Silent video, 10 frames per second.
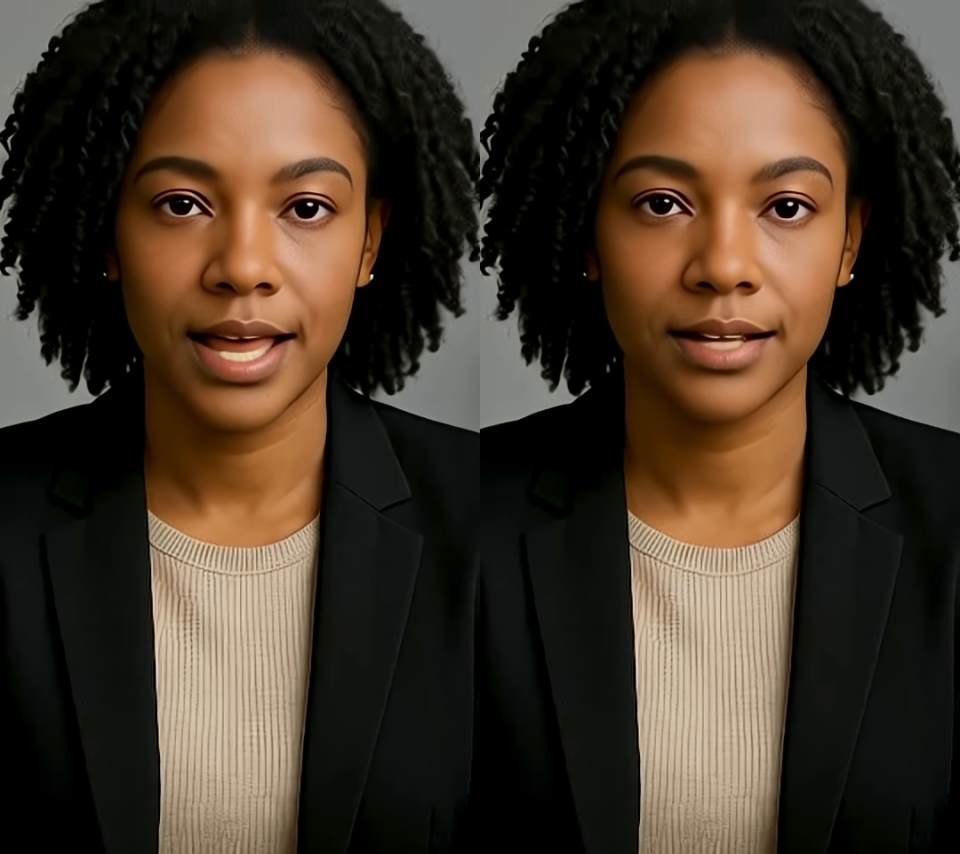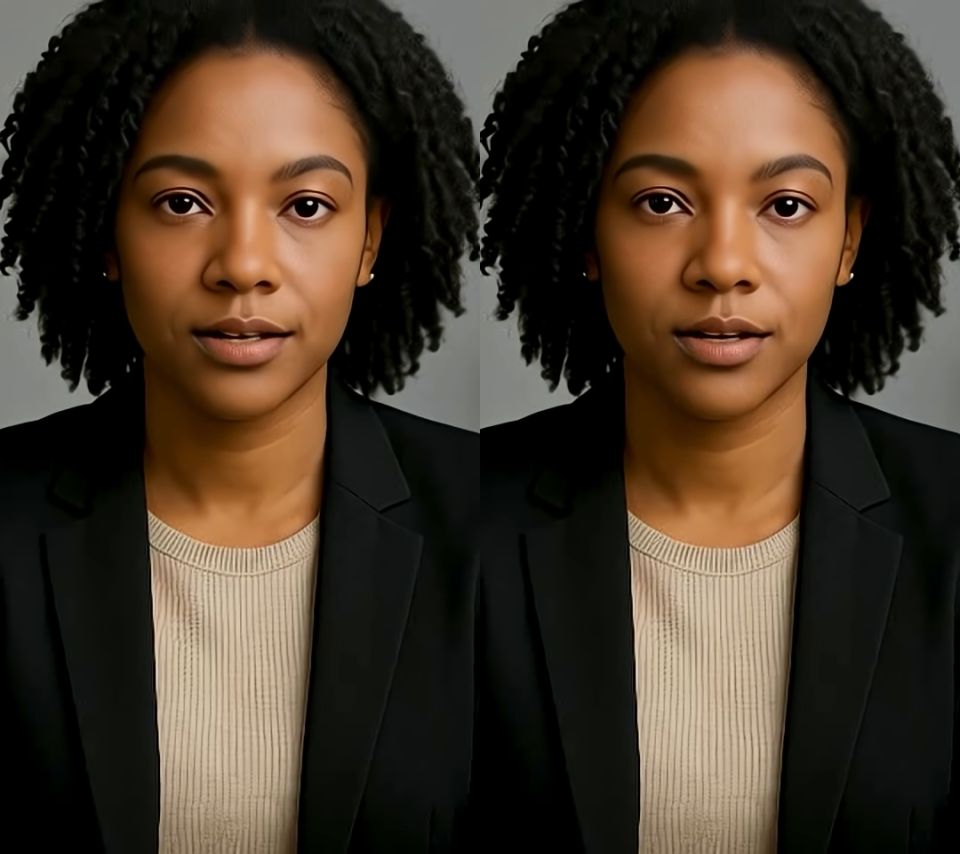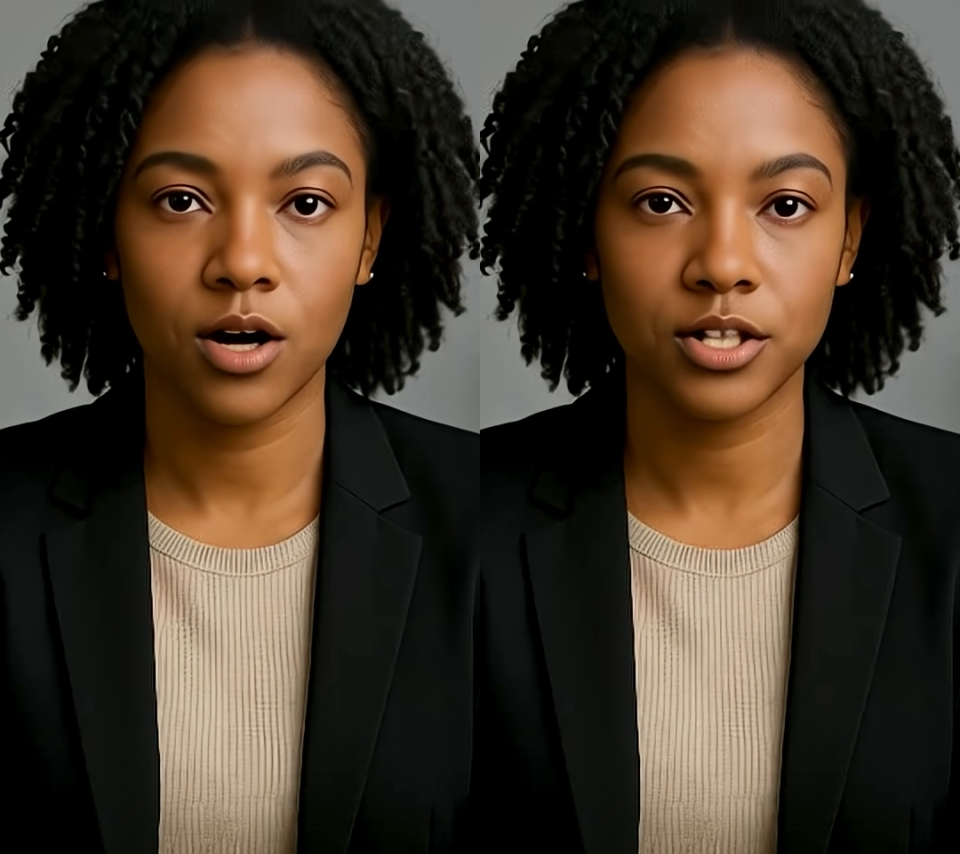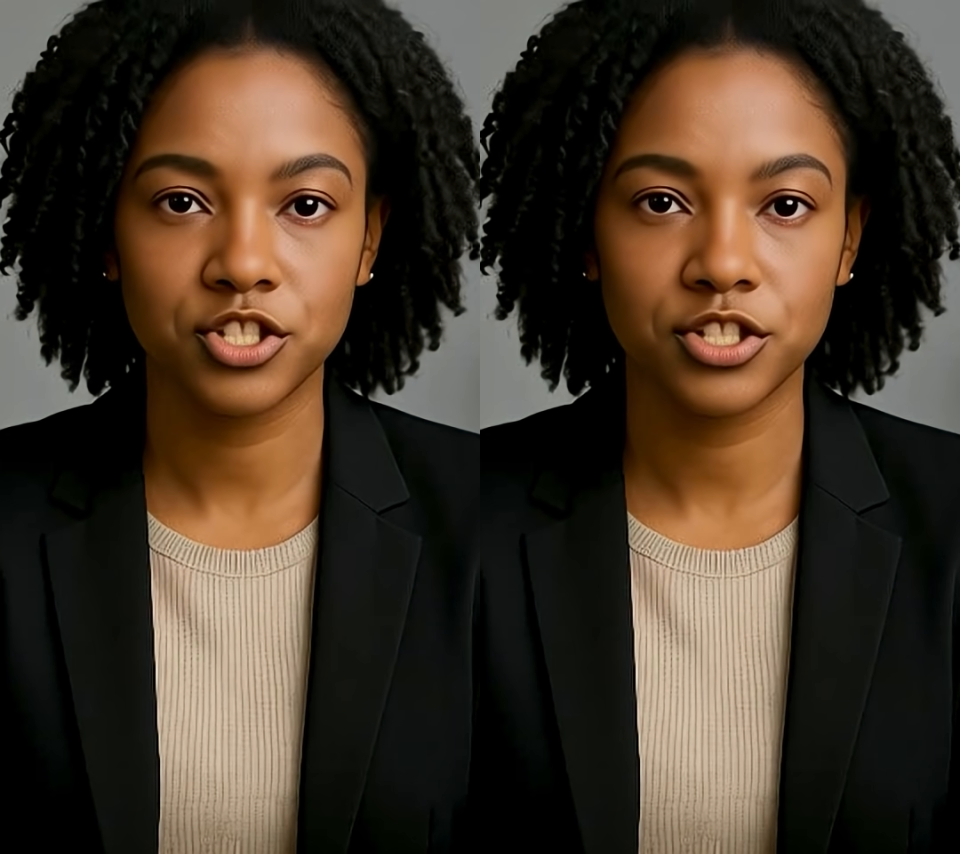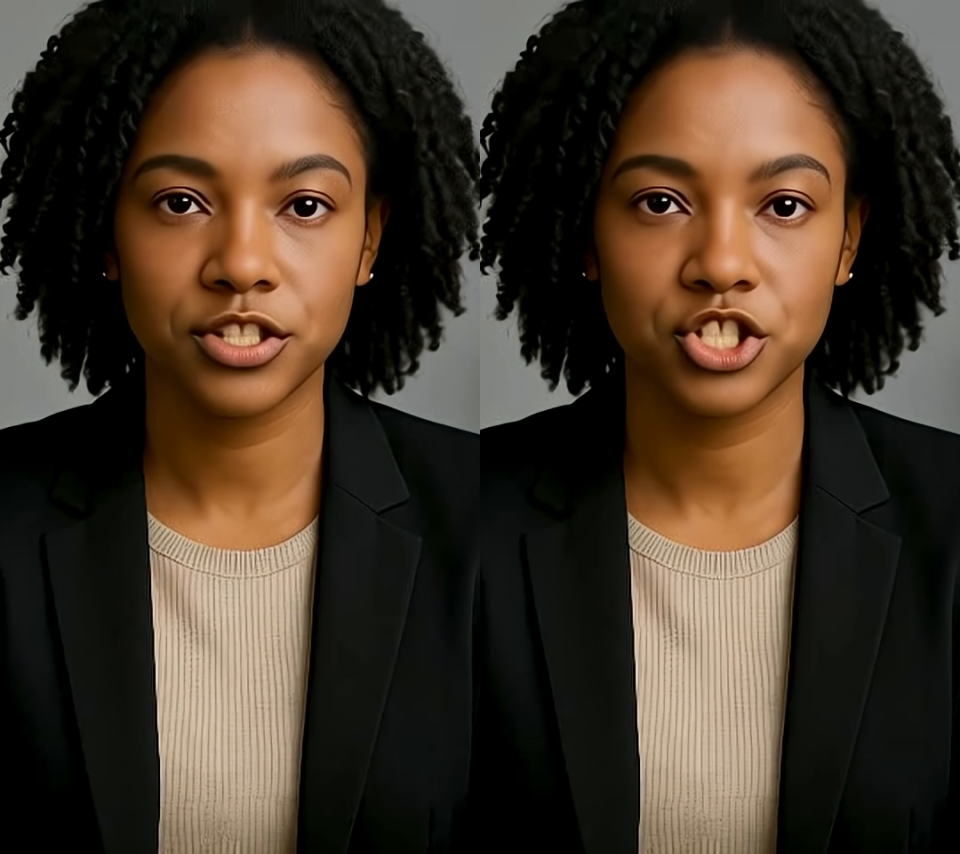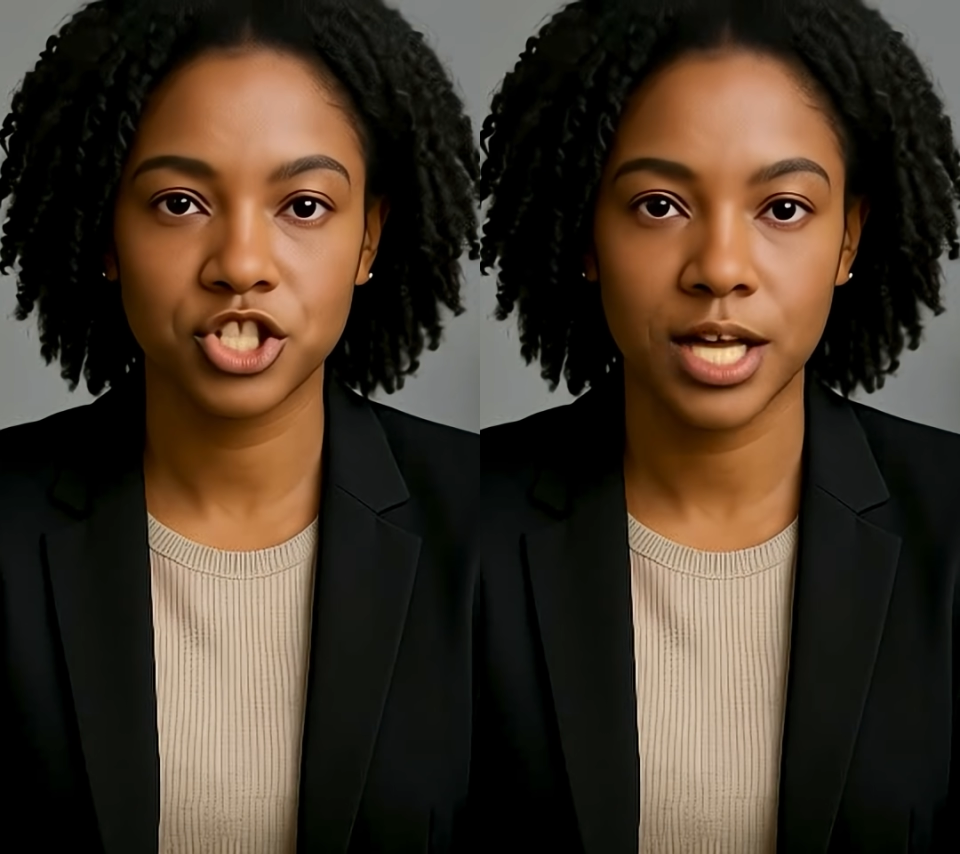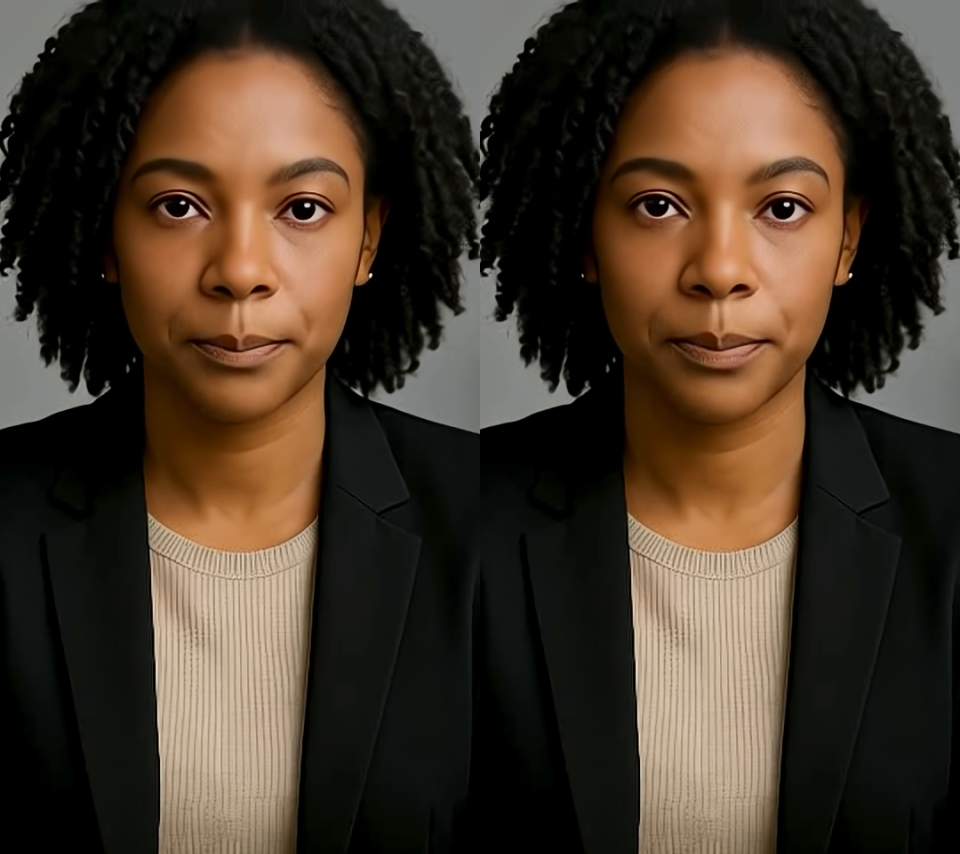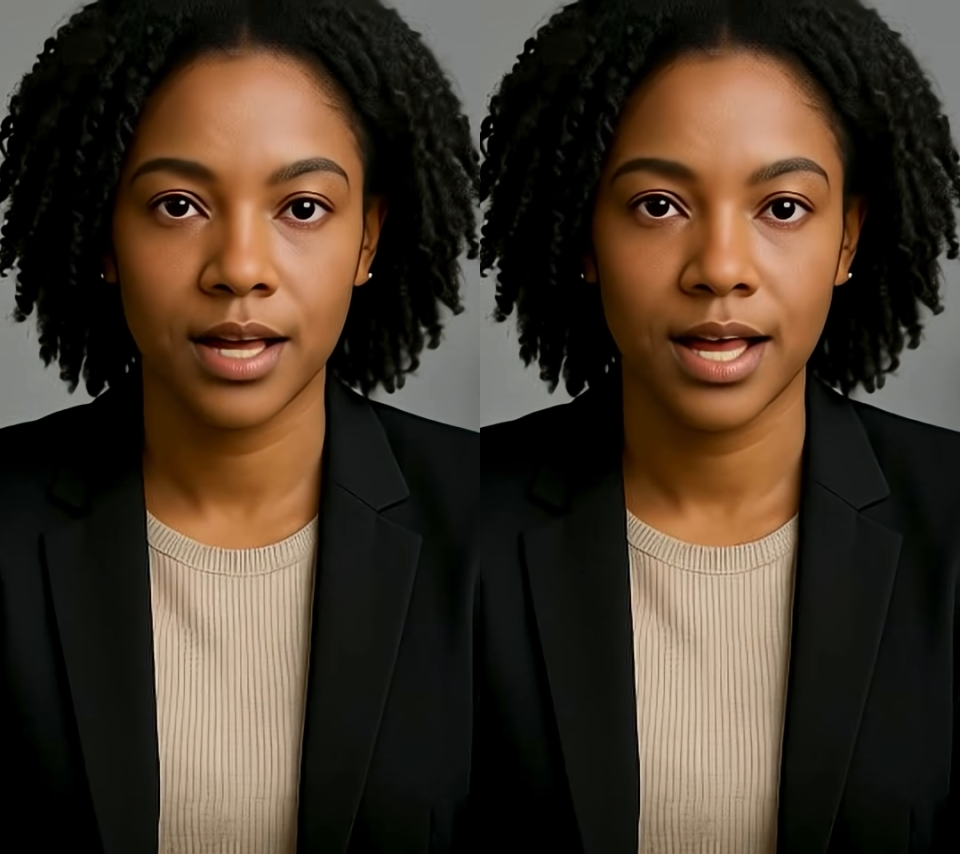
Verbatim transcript: it launched the ship,